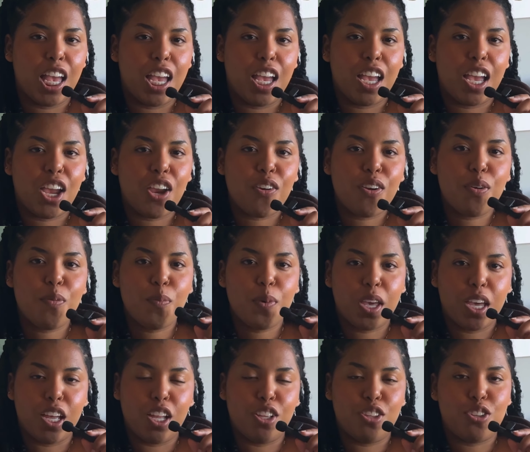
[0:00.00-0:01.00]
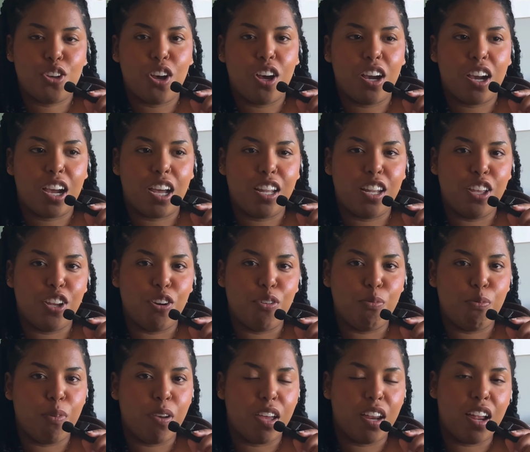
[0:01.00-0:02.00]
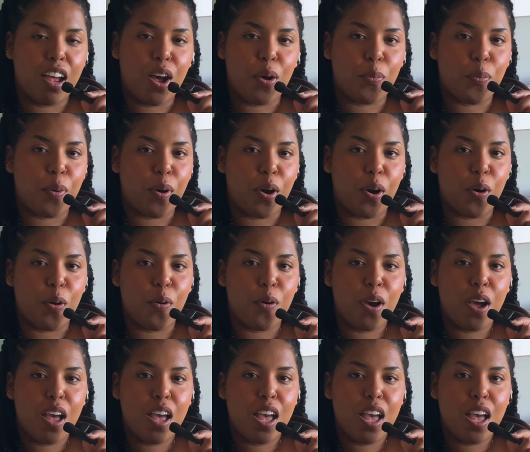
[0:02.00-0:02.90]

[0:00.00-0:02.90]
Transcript: hearing me talk a little bit about